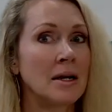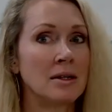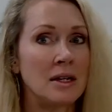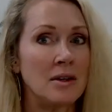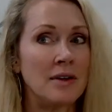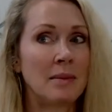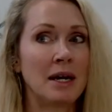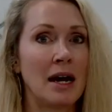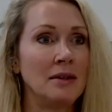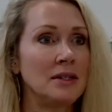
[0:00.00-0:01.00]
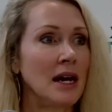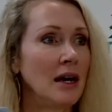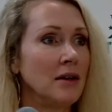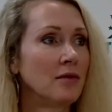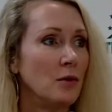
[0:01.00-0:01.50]
Single family house, yeah.
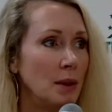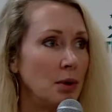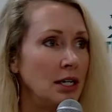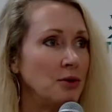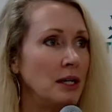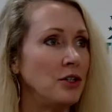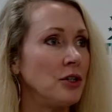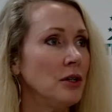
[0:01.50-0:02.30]
For what price range?